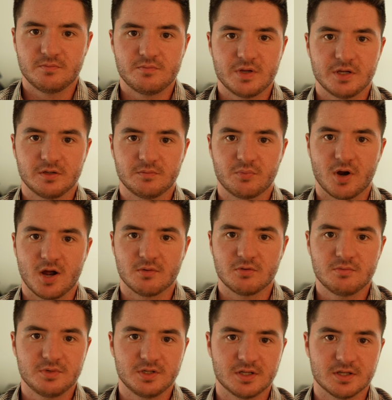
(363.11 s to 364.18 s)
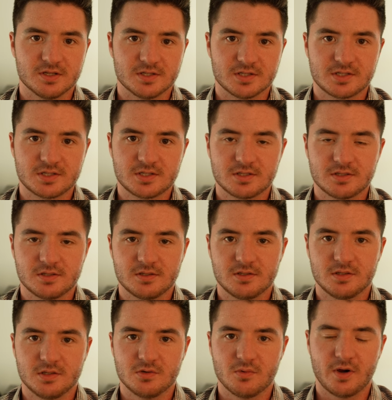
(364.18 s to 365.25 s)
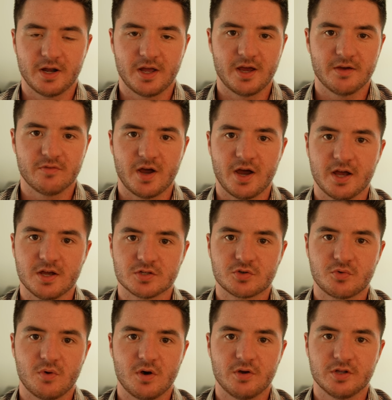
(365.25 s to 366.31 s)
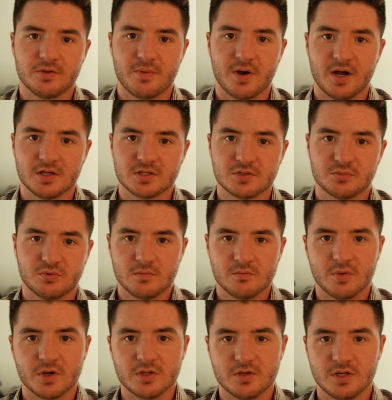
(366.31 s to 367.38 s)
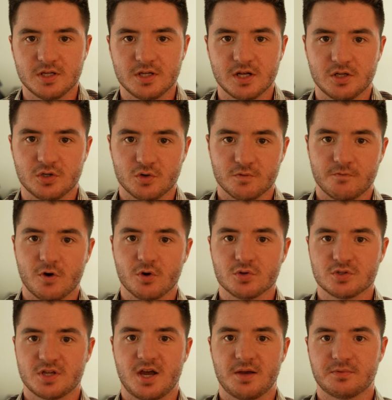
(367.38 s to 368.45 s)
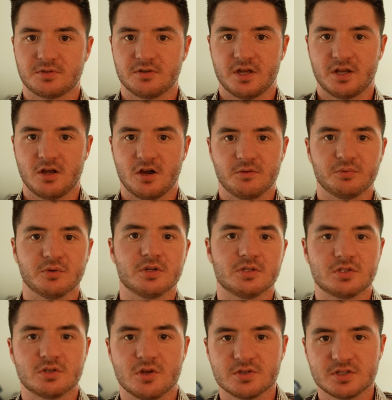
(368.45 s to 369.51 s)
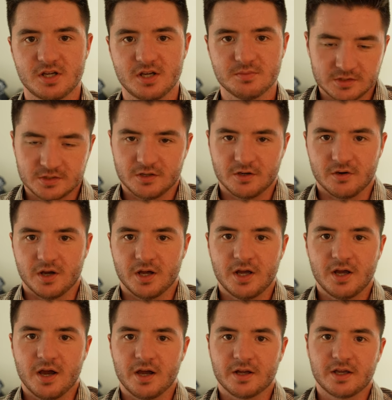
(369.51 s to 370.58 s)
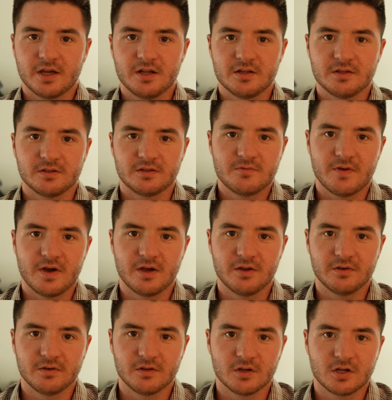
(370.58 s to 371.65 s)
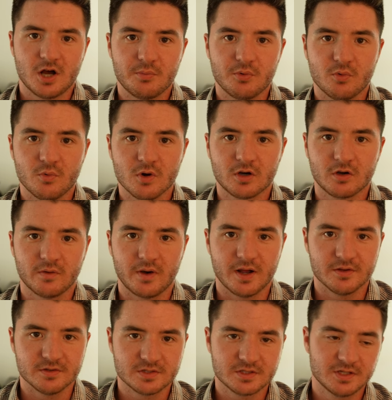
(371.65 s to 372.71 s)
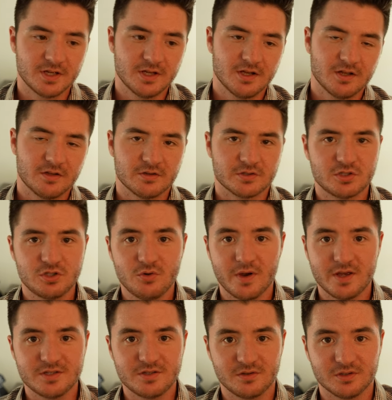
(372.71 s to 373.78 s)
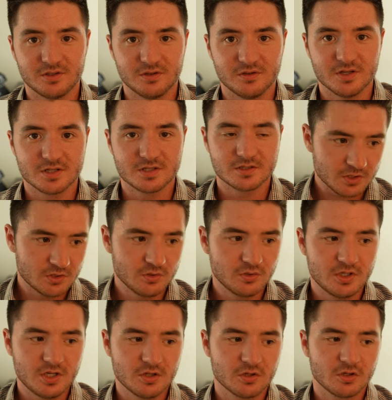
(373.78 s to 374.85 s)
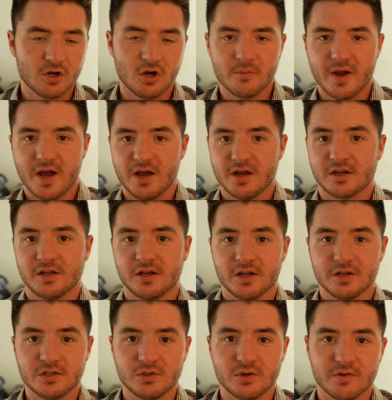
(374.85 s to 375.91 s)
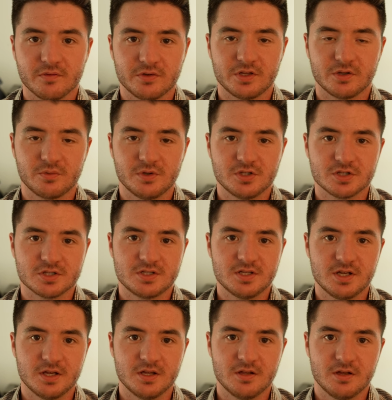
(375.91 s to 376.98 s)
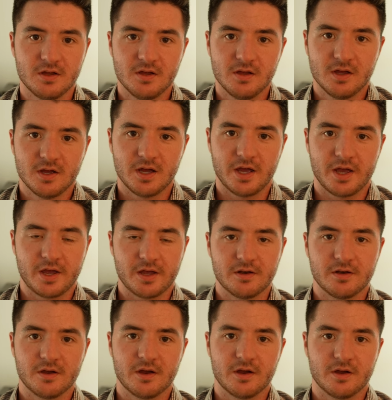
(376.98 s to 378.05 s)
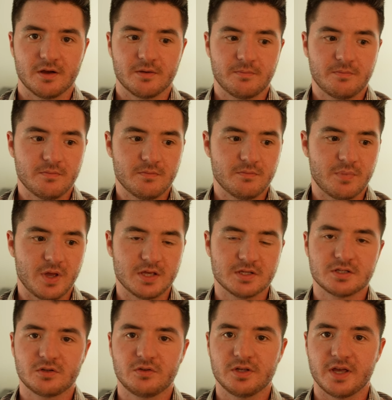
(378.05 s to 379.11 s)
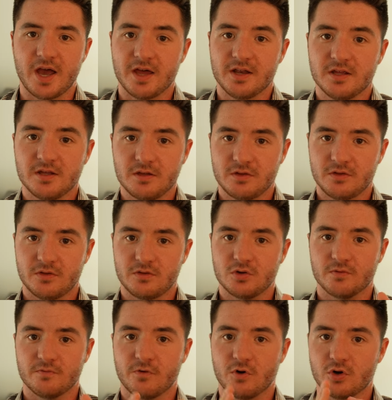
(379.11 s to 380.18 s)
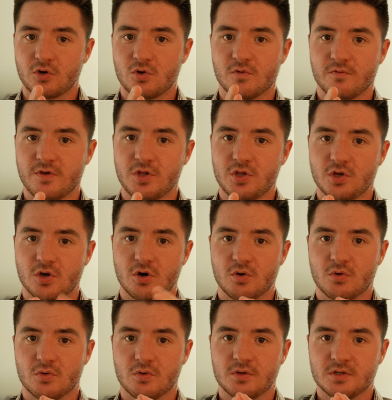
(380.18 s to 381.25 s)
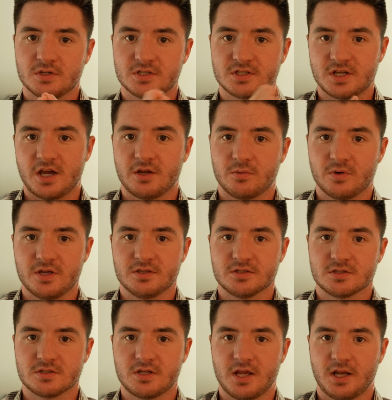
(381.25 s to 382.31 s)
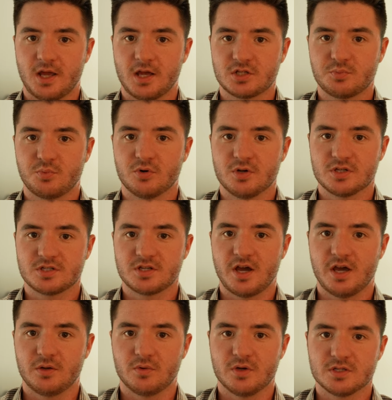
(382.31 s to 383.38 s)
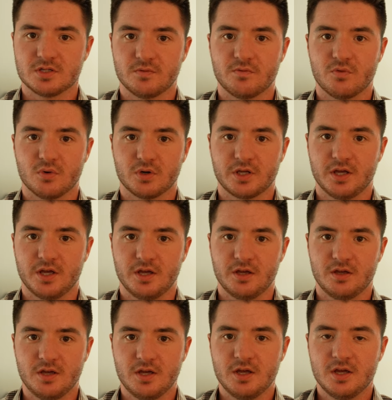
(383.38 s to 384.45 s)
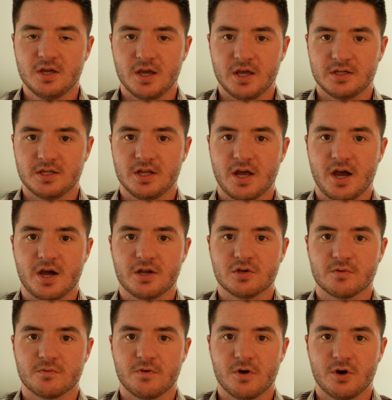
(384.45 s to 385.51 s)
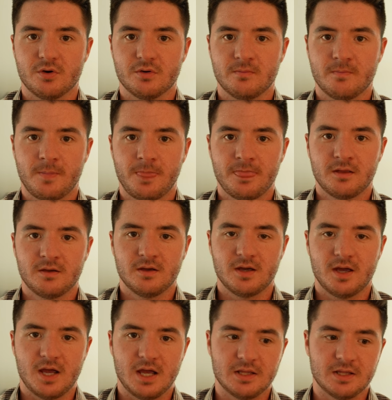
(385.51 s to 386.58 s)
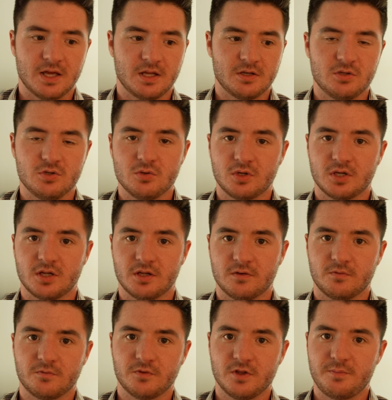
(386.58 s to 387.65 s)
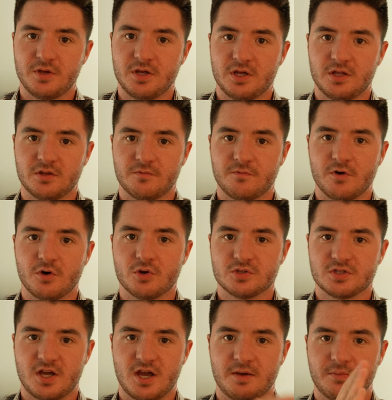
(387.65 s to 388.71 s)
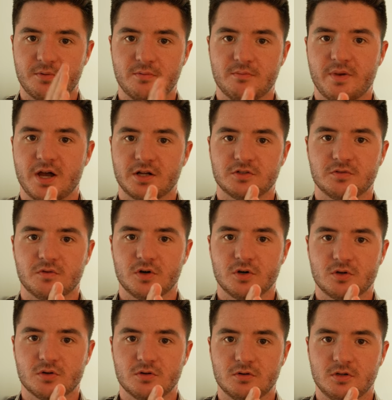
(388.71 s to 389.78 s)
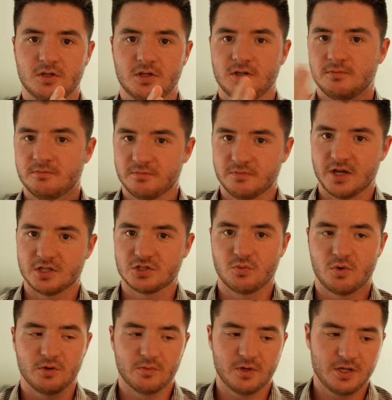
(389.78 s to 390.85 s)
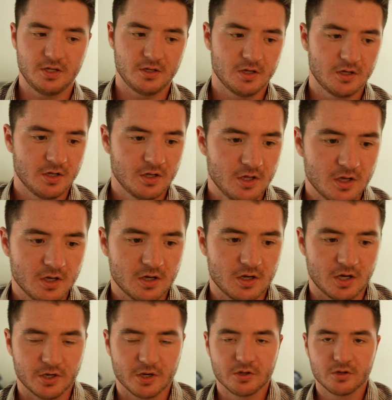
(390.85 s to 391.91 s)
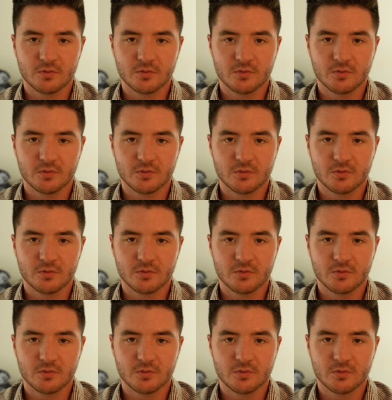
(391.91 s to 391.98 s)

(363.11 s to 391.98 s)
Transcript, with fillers: big problem because you wanna have the highest quality possible, but you need to get it in your Photos app to then upload it to those apps. So I kinda found a couple workarounds. There's two ways you can do this. You can either go back and undo everything we just did and uh, basically edit your vertical video sideways and export it sideways in 4K and get it on your phone. And then you can flip it in the Photos app back to vertical. That's one way. Another